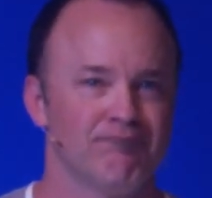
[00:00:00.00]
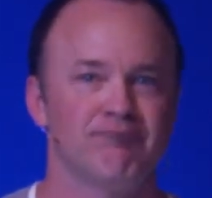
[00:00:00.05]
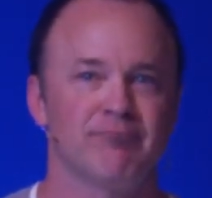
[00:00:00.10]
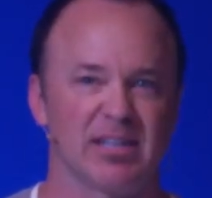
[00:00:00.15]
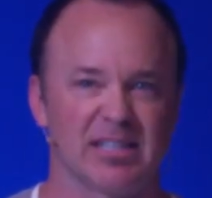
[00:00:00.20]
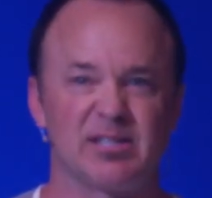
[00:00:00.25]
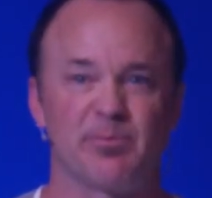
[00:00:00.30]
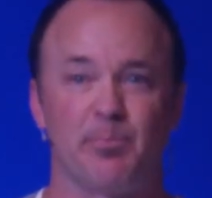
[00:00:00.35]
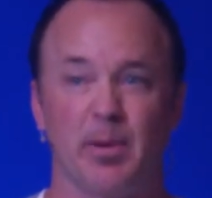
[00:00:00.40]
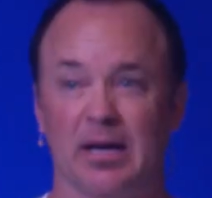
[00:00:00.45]

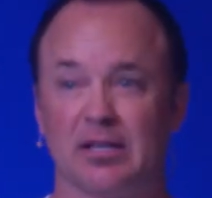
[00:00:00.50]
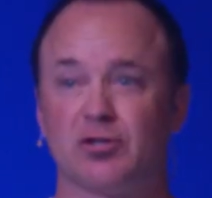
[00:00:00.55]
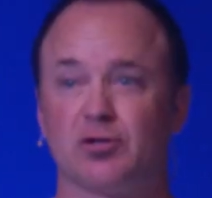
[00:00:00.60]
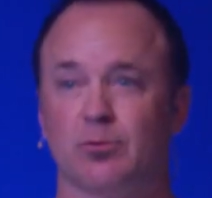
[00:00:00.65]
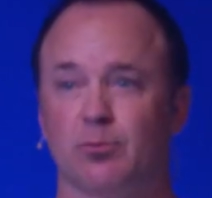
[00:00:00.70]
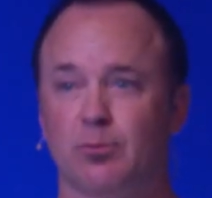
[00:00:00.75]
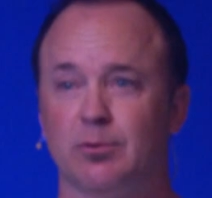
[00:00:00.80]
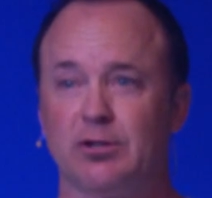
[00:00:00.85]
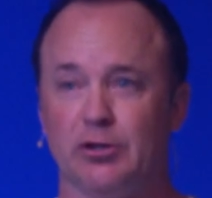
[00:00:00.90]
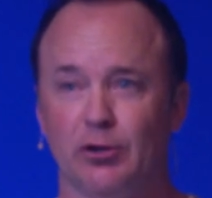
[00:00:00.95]
that's special.
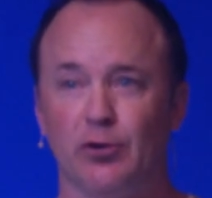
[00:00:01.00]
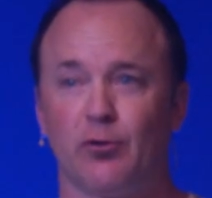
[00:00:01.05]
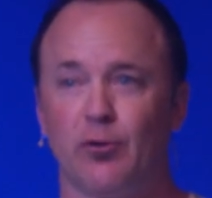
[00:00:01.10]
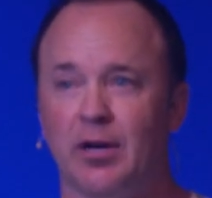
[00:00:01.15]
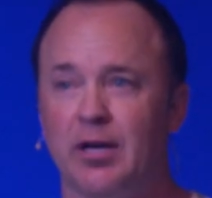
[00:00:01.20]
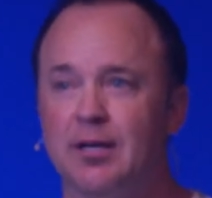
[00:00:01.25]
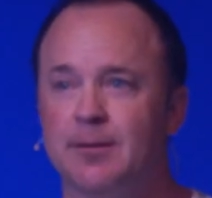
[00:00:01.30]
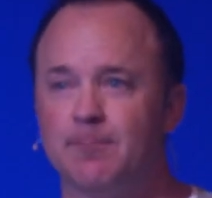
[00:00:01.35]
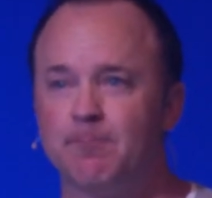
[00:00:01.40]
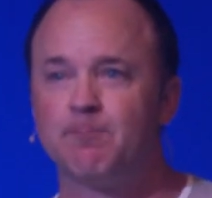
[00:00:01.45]
Would you
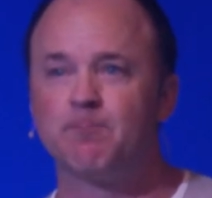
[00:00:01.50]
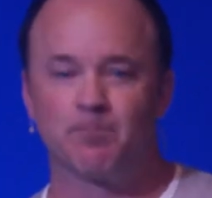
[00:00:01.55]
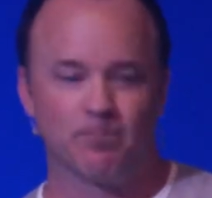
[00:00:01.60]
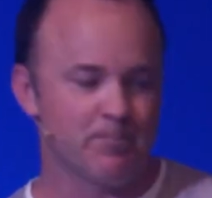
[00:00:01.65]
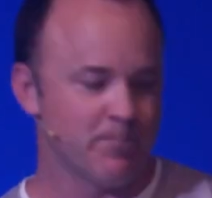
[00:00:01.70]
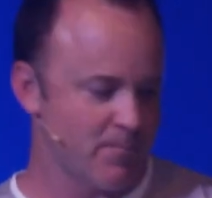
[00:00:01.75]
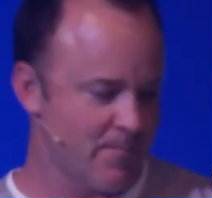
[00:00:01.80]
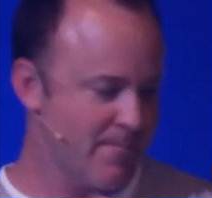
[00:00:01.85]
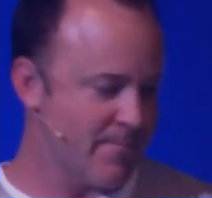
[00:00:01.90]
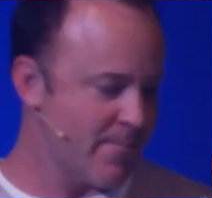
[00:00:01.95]
agree?
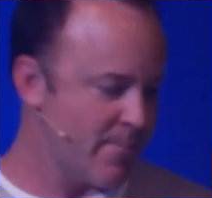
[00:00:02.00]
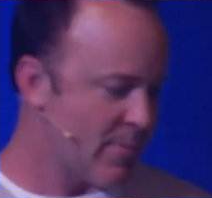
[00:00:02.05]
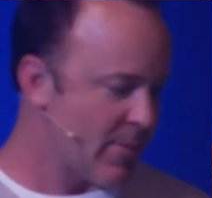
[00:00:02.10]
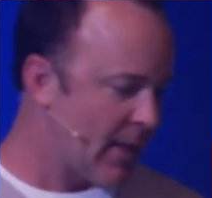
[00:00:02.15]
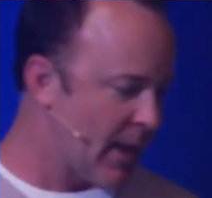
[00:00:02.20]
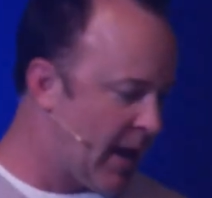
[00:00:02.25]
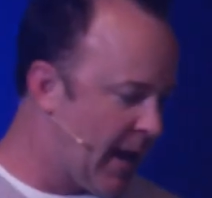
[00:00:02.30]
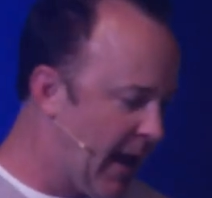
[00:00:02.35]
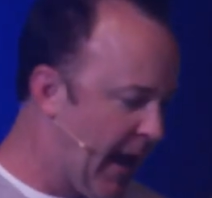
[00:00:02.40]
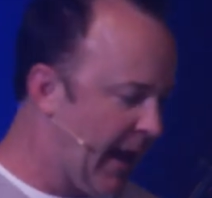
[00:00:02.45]

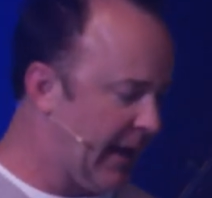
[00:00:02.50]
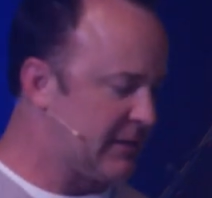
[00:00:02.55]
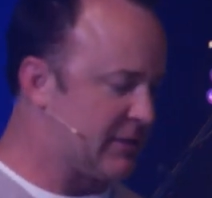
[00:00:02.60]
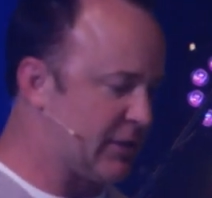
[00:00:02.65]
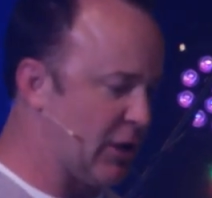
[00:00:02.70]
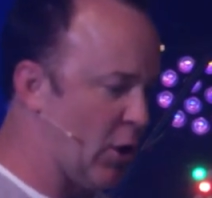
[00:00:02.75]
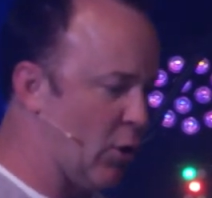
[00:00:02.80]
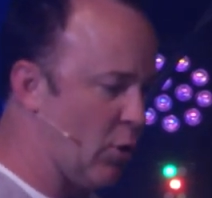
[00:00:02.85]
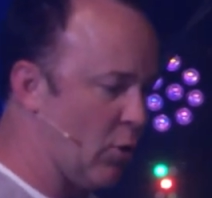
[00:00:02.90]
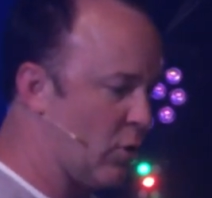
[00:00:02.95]
And
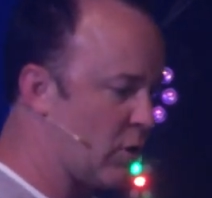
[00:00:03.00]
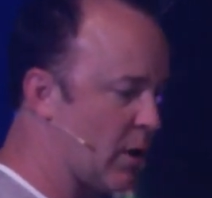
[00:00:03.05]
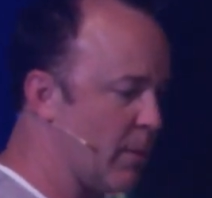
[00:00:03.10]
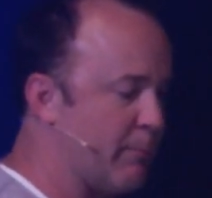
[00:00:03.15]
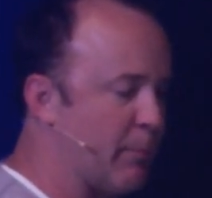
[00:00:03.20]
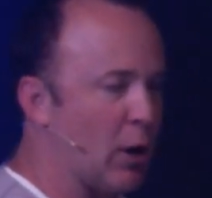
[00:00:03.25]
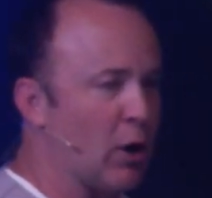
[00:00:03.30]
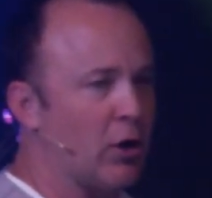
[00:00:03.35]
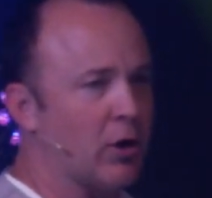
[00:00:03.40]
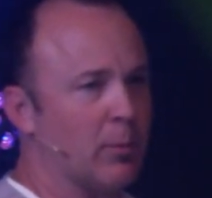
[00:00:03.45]
so
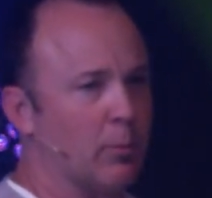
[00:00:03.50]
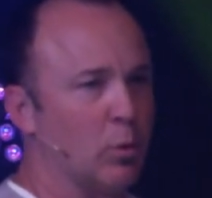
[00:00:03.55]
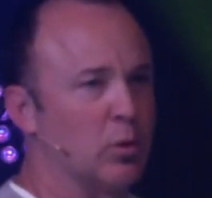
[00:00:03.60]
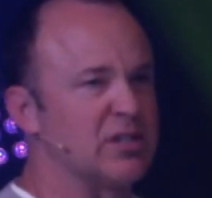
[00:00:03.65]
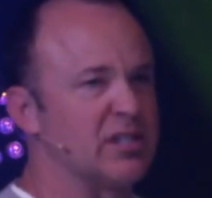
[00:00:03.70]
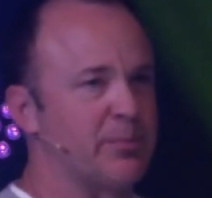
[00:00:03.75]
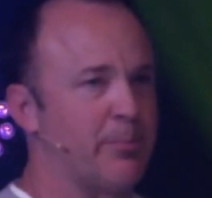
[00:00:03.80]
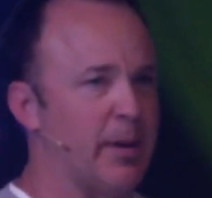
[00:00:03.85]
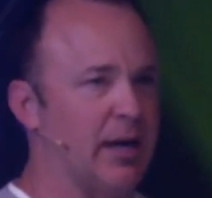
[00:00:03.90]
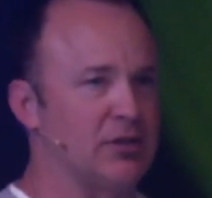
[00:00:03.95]
Capernaum was
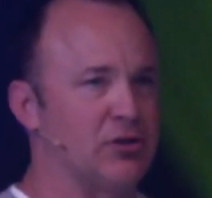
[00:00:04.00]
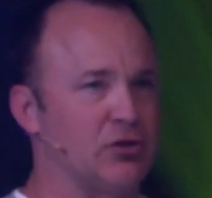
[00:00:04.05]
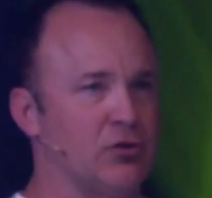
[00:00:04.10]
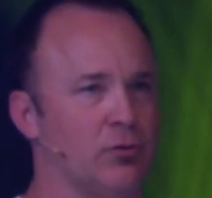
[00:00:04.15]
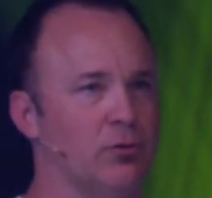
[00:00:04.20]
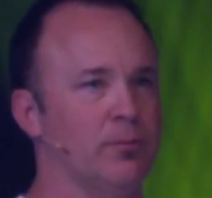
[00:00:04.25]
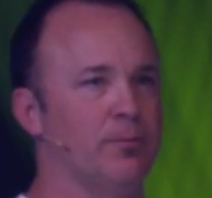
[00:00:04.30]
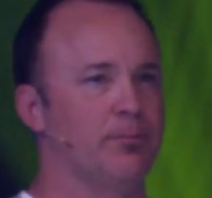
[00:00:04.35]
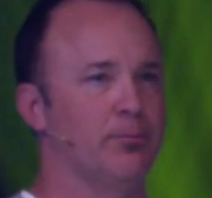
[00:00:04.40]
special.